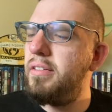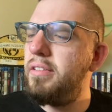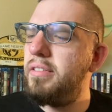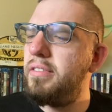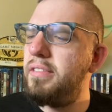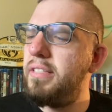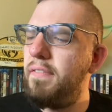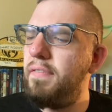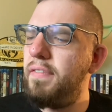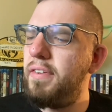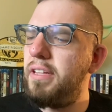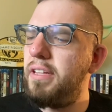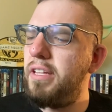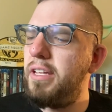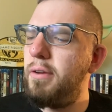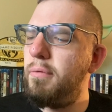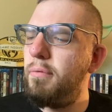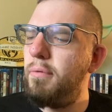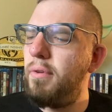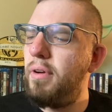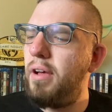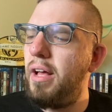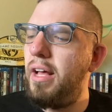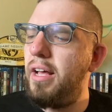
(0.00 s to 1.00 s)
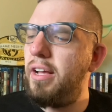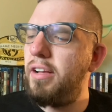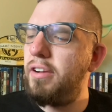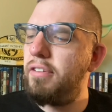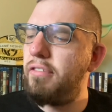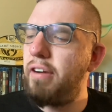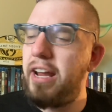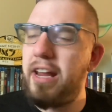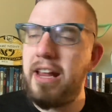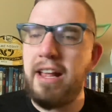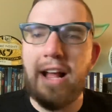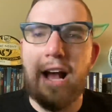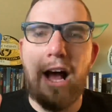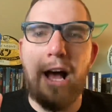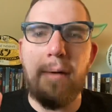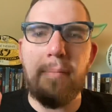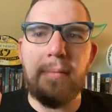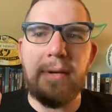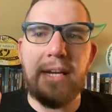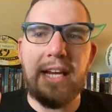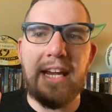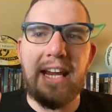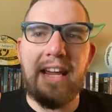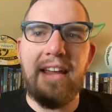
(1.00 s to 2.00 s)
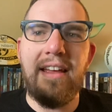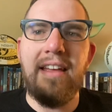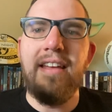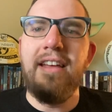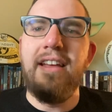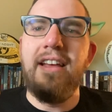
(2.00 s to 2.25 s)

definitely a great comedy.